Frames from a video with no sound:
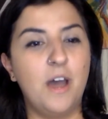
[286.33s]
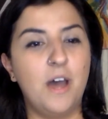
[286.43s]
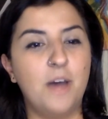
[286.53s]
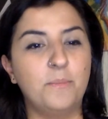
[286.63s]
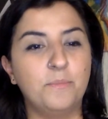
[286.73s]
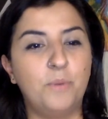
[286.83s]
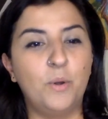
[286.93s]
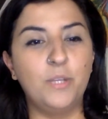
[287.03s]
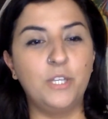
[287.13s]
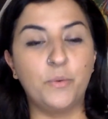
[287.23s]

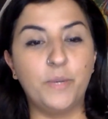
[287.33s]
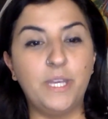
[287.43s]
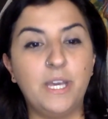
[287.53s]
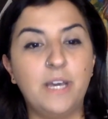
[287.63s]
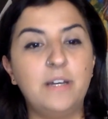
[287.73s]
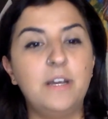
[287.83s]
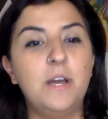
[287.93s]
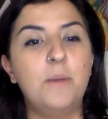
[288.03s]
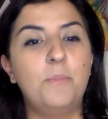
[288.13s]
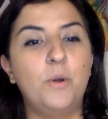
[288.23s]
polyuria,
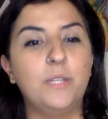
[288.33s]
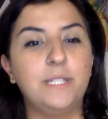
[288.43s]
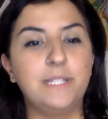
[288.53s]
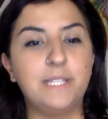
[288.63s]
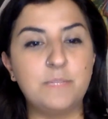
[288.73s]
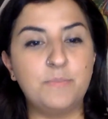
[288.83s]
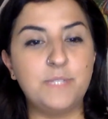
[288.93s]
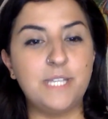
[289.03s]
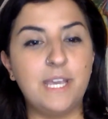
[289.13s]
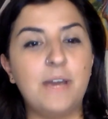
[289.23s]

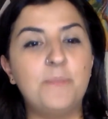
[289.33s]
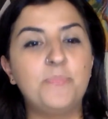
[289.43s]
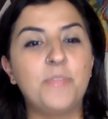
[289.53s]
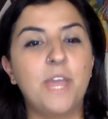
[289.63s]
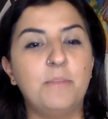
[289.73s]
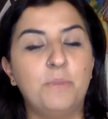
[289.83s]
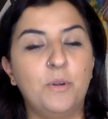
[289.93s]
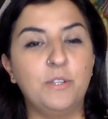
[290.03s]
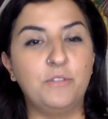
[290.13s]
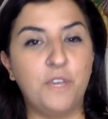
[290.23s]
polydyspsia, and
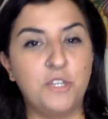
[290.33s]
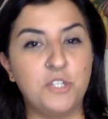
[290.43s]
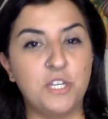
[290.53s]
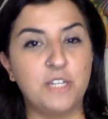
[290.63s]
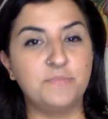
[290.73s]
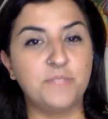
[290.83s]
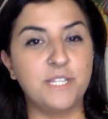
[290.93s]
polyphagia.